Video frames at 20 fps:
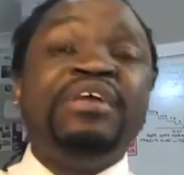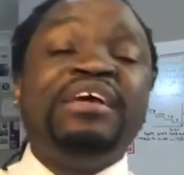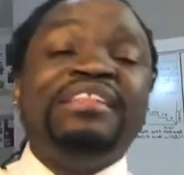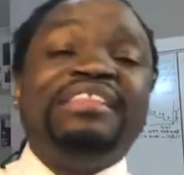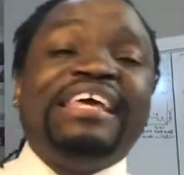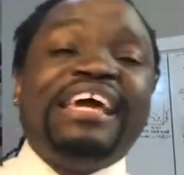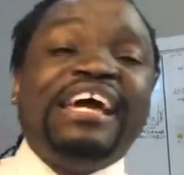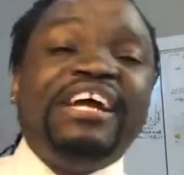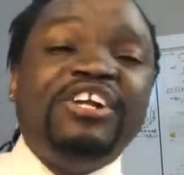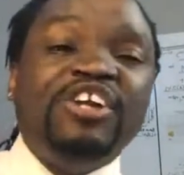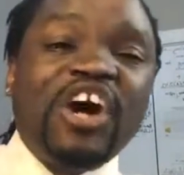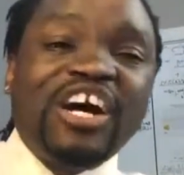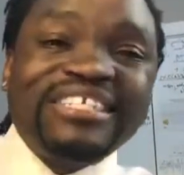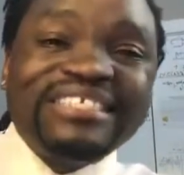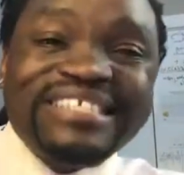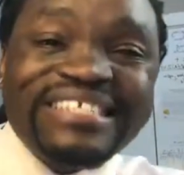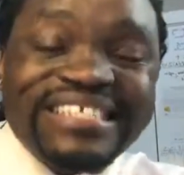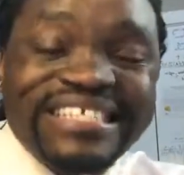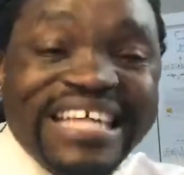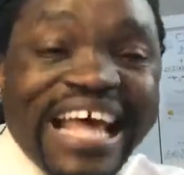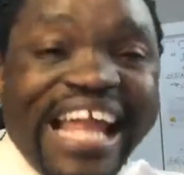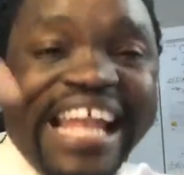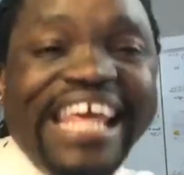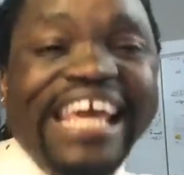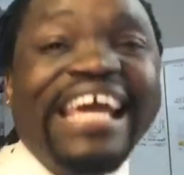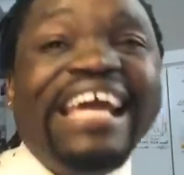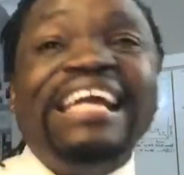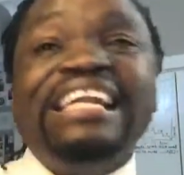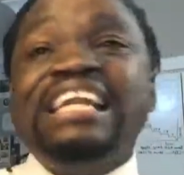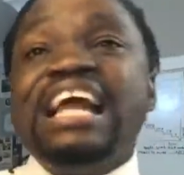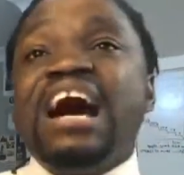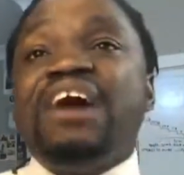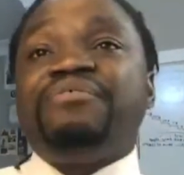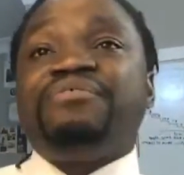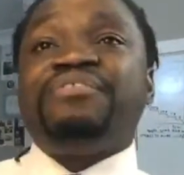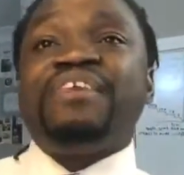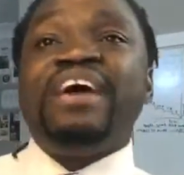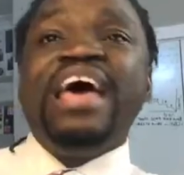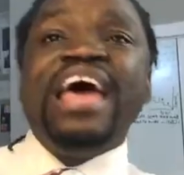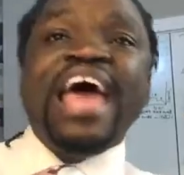They're not selling
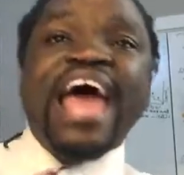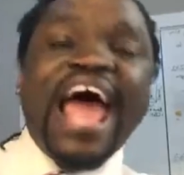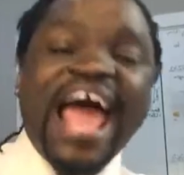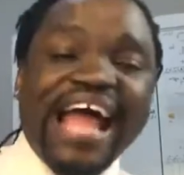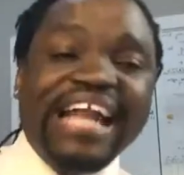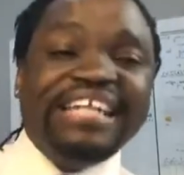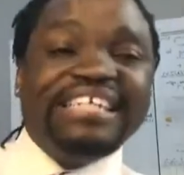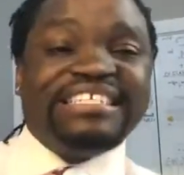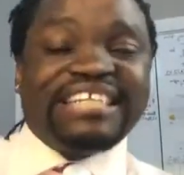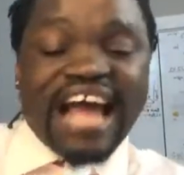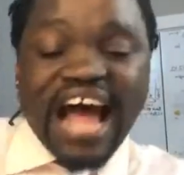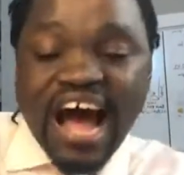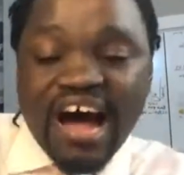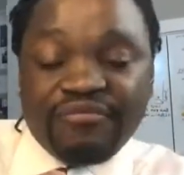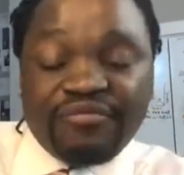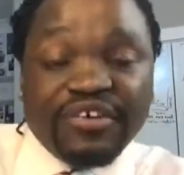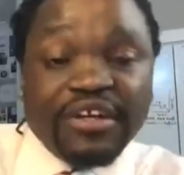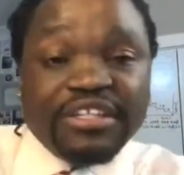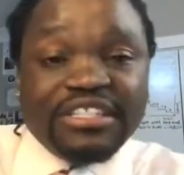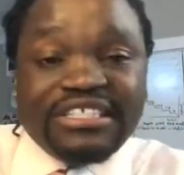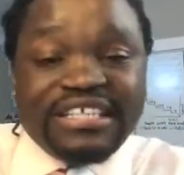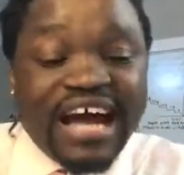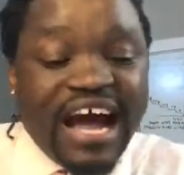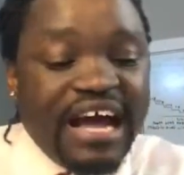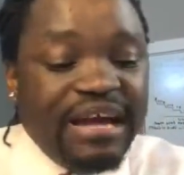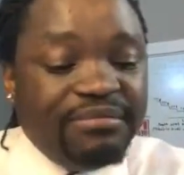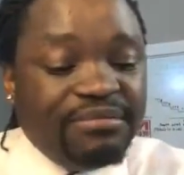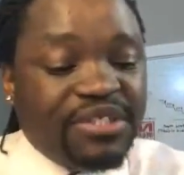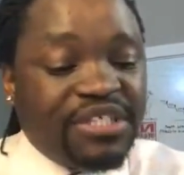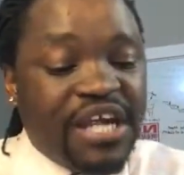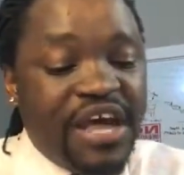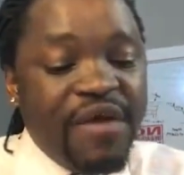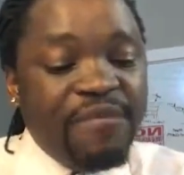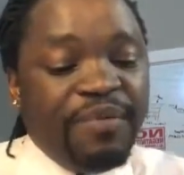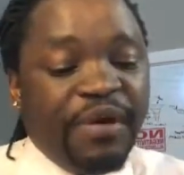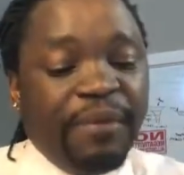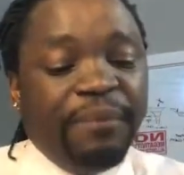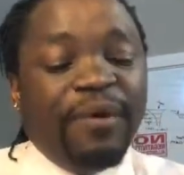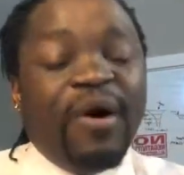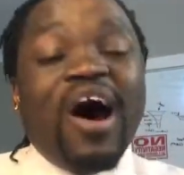enough. And half of the times,
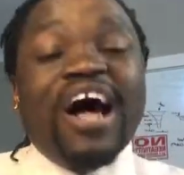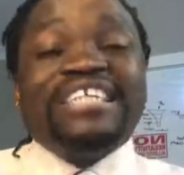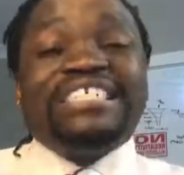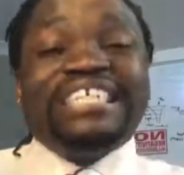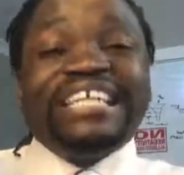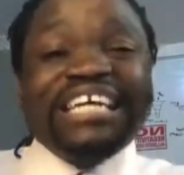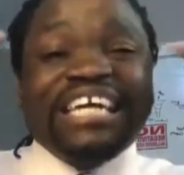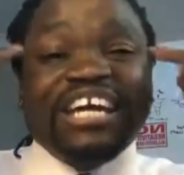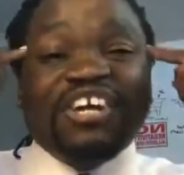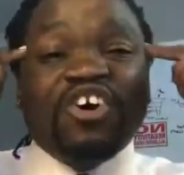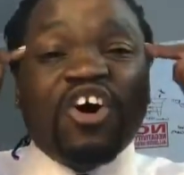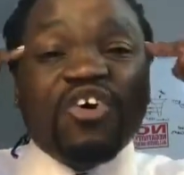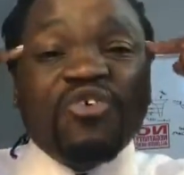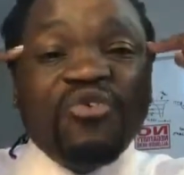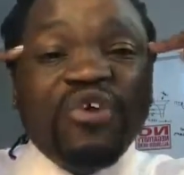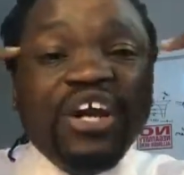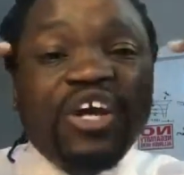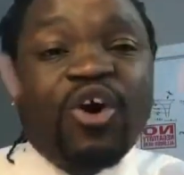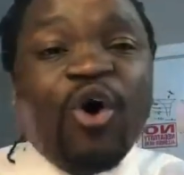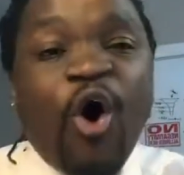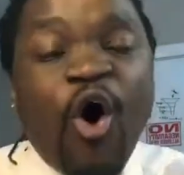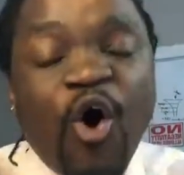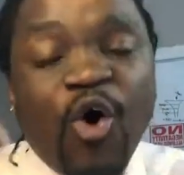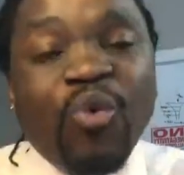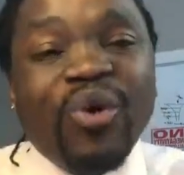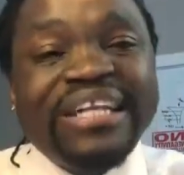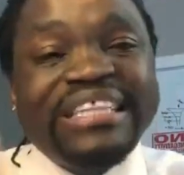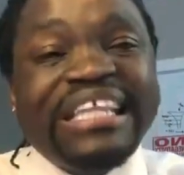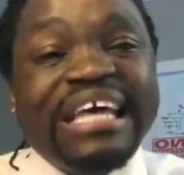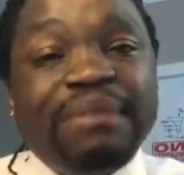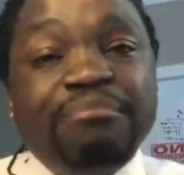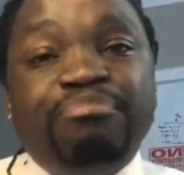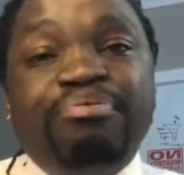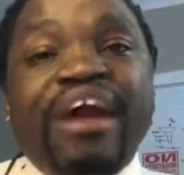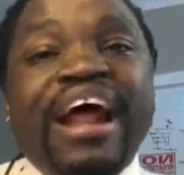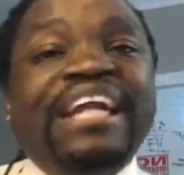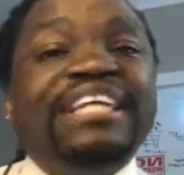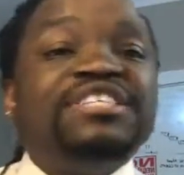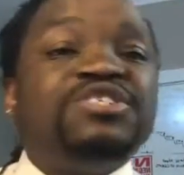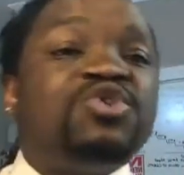people actually cannot recall what their
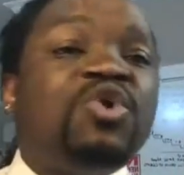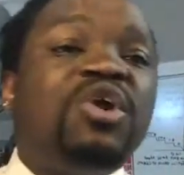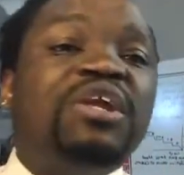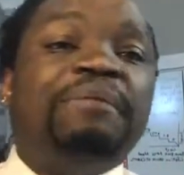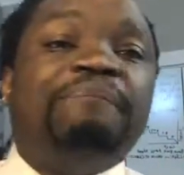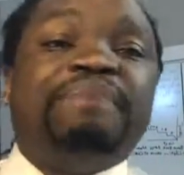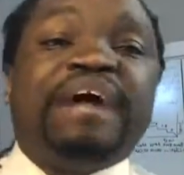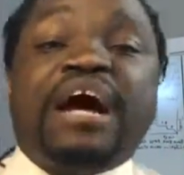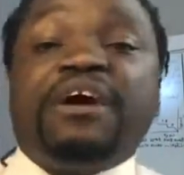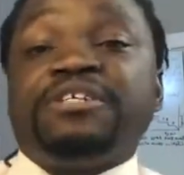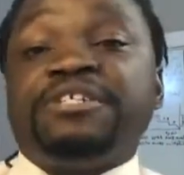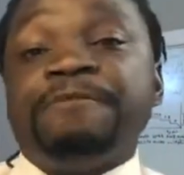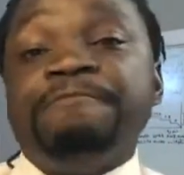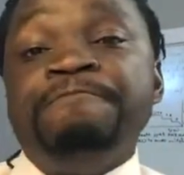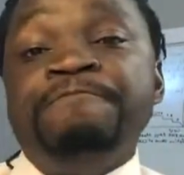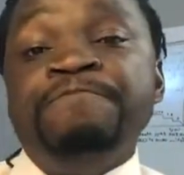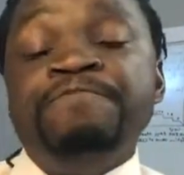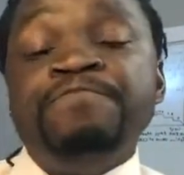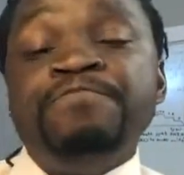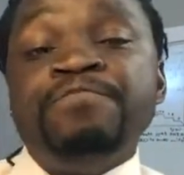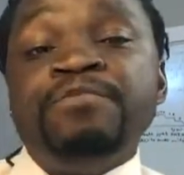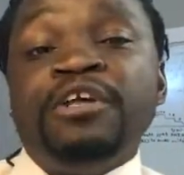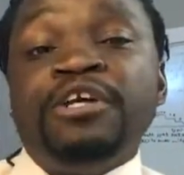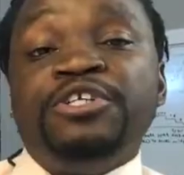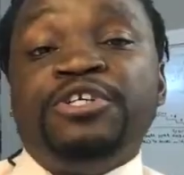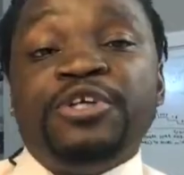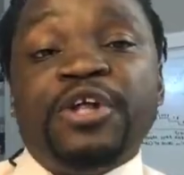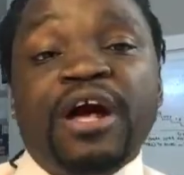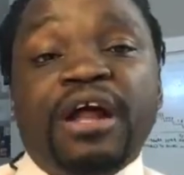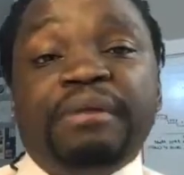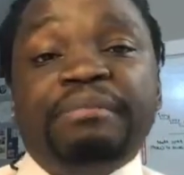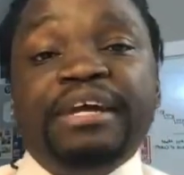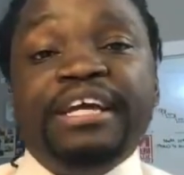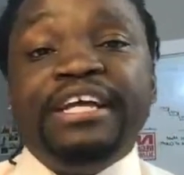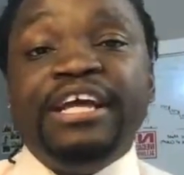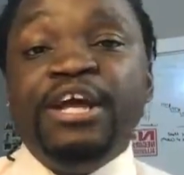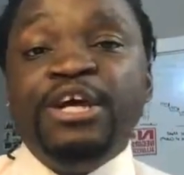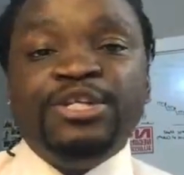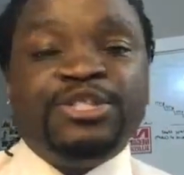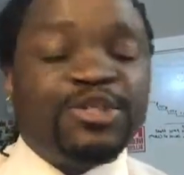brand is all about. Do you know what I
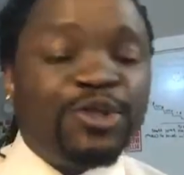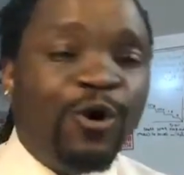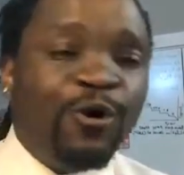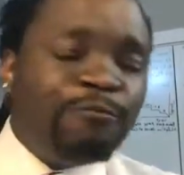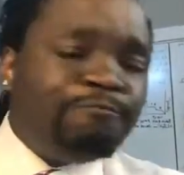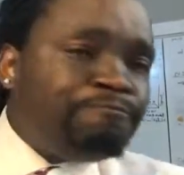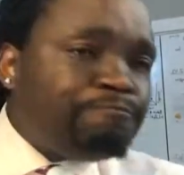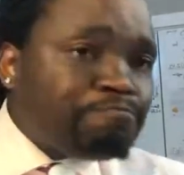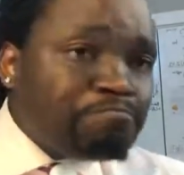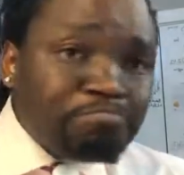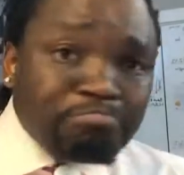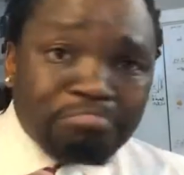mean? So